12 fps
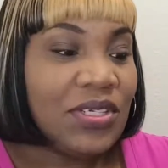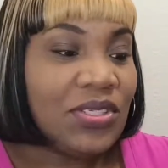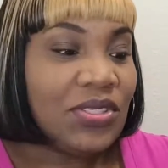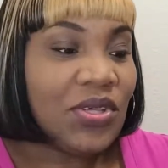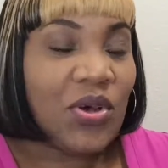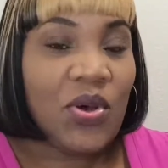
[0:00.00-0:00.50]

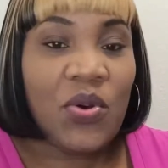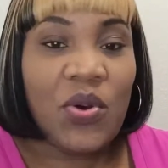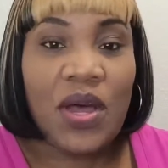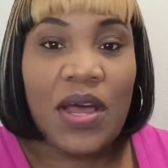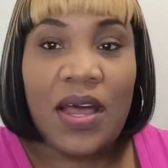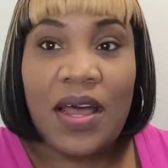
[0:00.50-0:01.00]

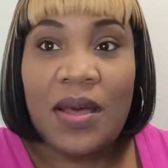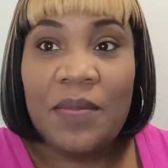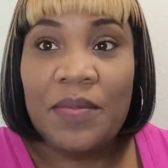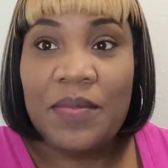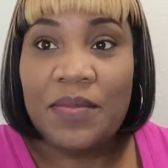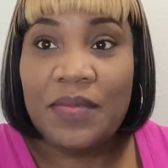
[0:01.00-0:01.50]
So
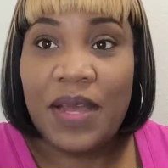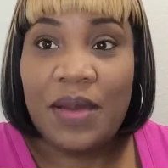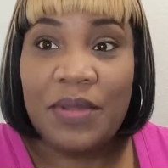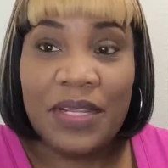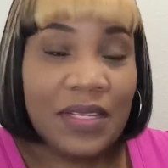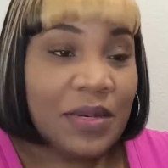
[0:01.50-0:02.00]
I'm
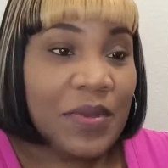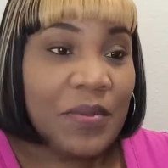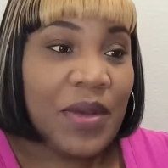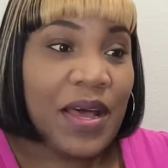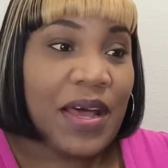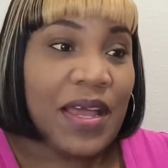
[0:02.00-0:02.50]
a little
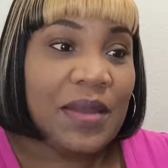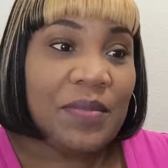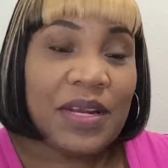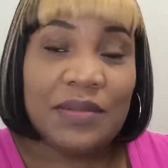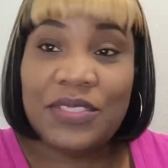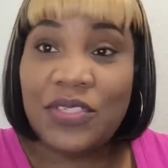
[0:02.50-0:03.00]
bit behind,
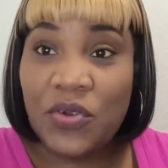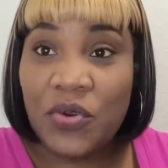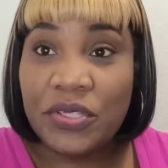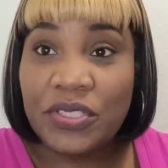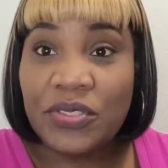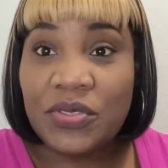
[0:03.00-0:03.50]
but I'm still
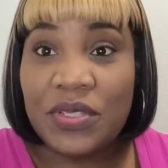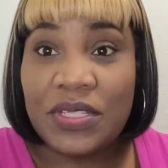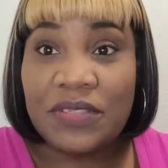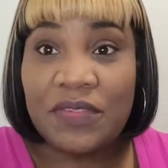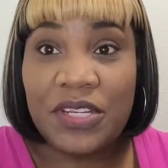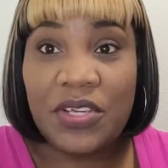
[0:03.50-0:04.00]
going to do
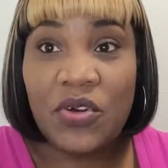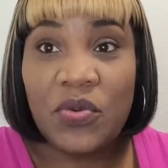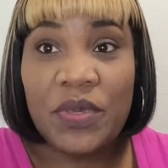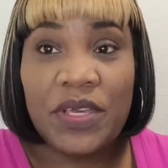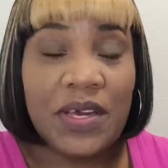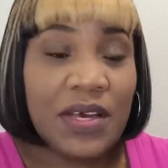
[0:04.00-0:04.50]
this video
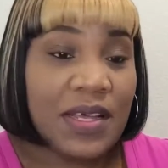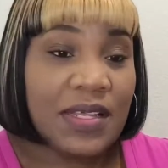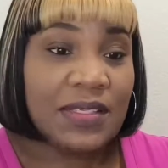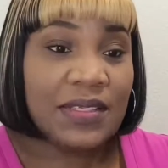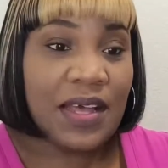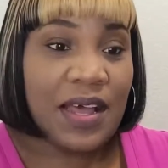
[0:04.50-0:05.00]

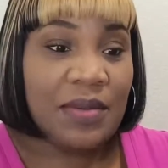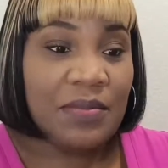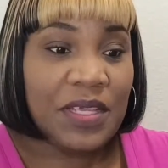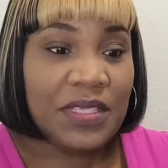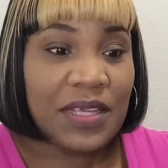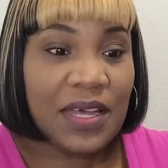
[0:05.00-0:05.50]
because
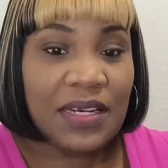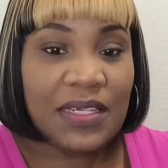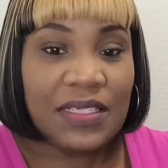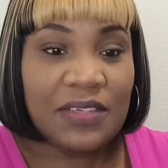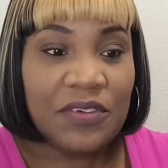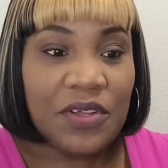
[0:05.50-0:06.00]
it's kind
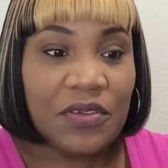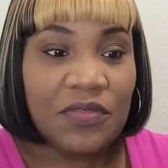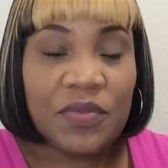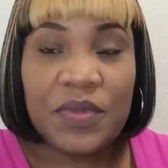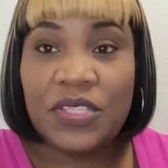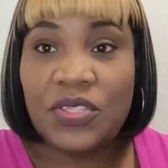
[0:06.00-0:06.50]
of difficult
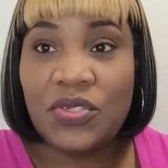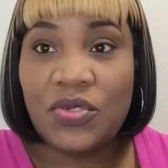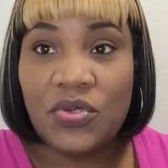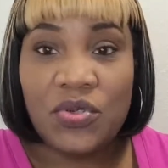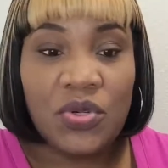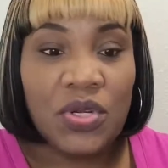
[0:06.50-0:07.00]
for me to
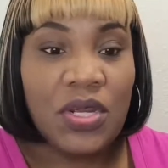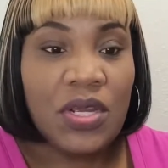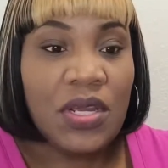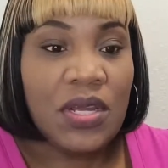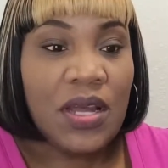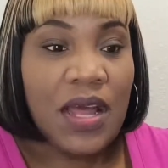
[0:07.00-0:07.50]
do
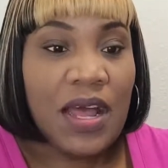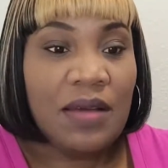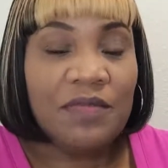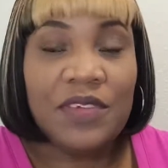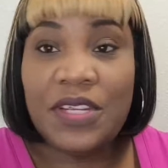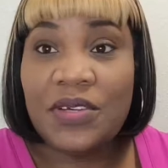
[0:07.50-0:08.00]

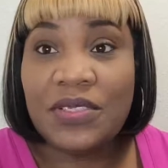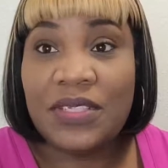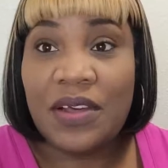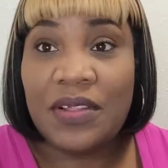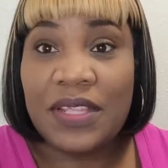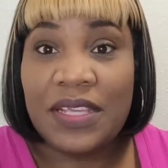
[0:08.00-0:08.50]
videos
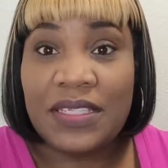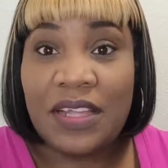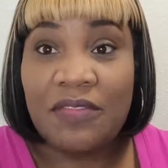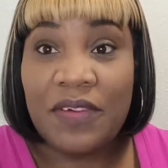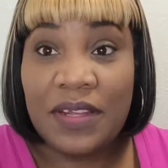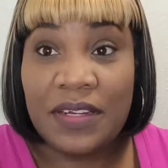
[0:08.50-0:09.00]
nowadays.
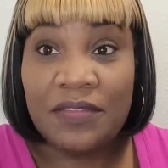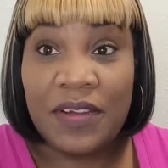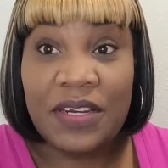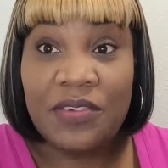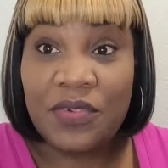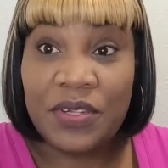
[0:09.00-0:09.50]
I
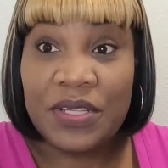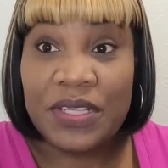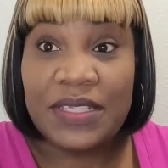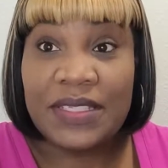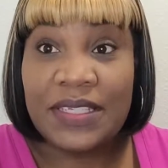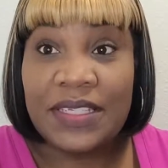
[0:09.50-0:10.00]
find it real
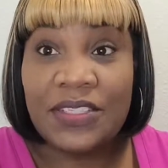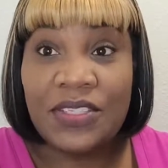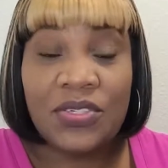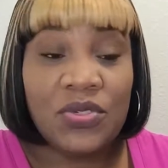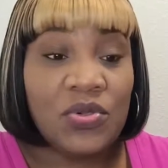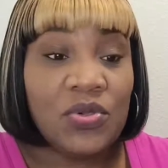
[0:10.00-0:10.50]
easy
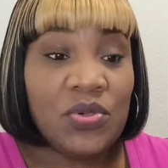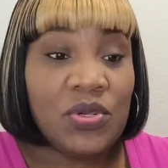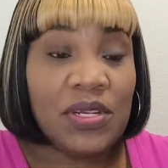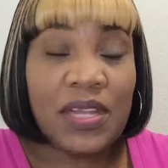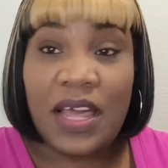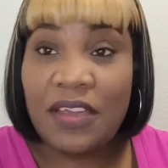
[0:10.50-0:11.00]
to
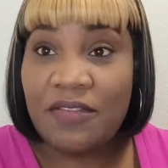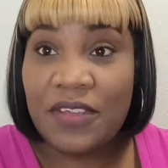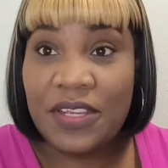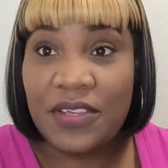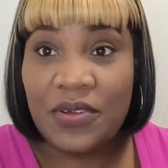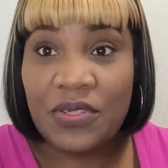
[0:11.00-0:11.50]
do live
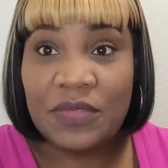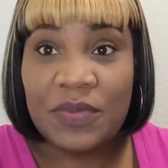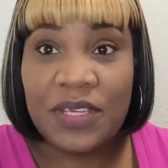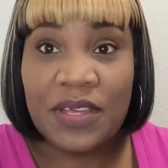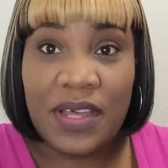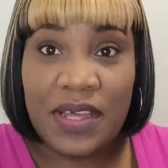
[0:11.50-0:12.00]
videos
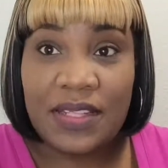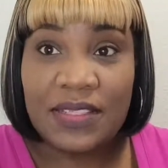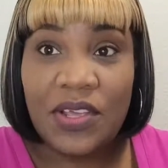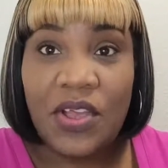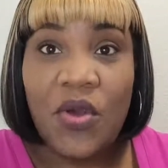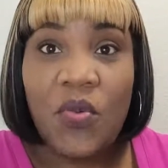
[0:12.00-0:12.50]

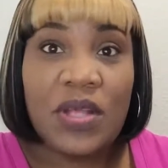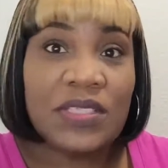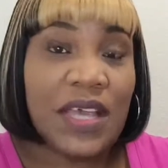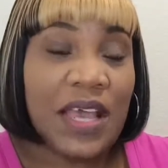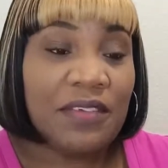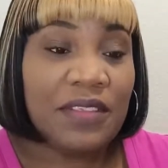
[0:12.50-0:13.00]
because
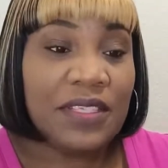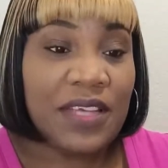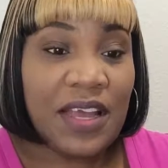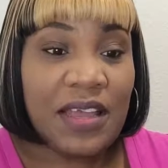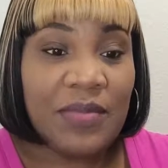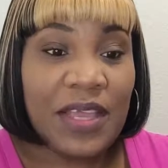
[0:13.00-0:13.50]
once I have the
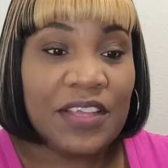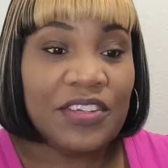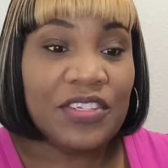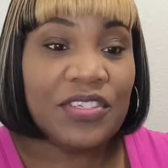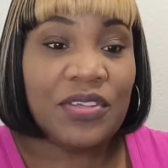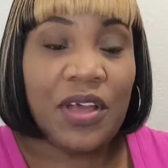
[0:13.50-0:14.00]
time, I can
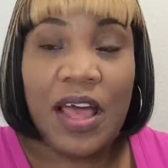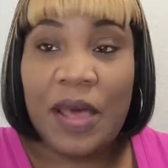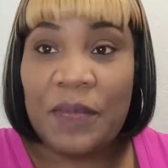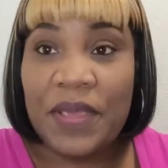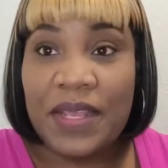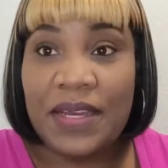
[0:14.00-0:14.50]
just
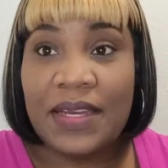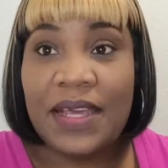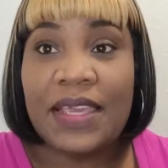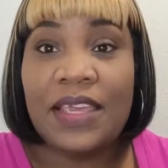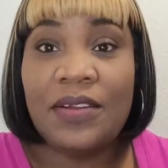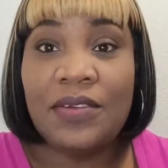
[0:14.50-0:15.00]
hop in and
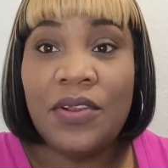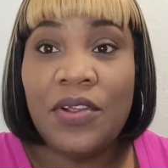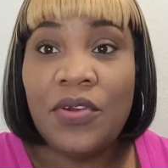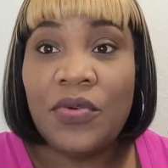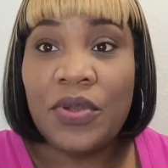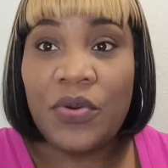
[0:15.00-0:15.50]
I can
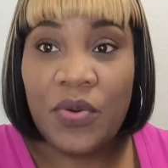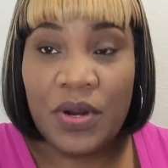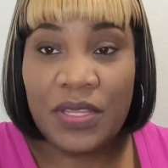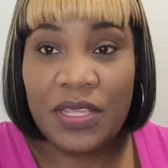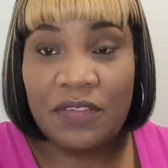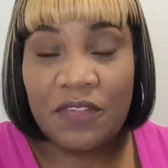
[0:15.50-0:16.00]

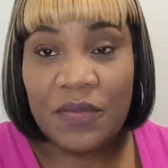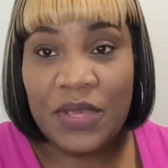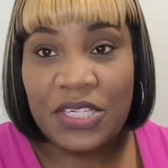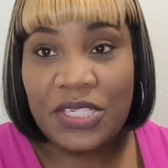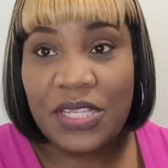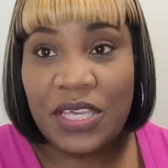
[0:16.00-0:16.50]
record the
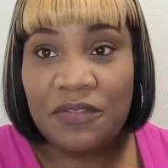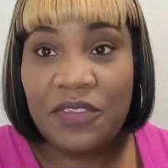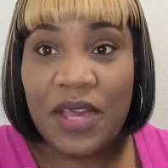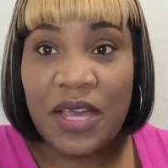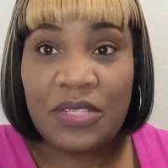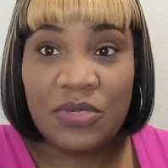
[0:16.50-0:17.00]
information, give
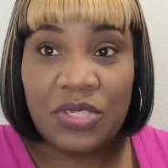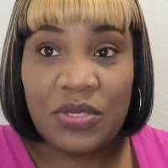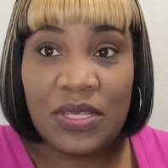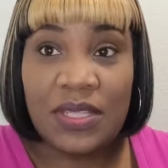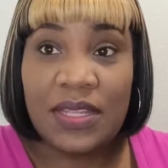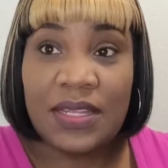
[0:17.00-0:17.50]
you guys what you
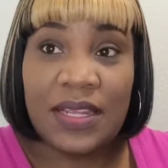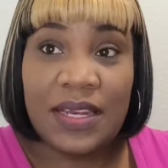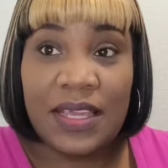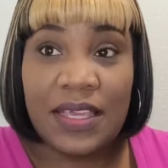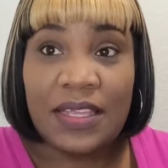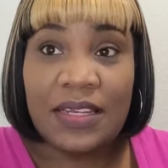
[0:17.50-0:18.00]
need, and then
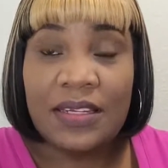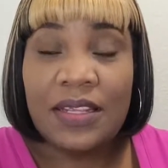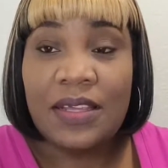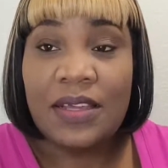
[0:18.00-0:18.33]
I can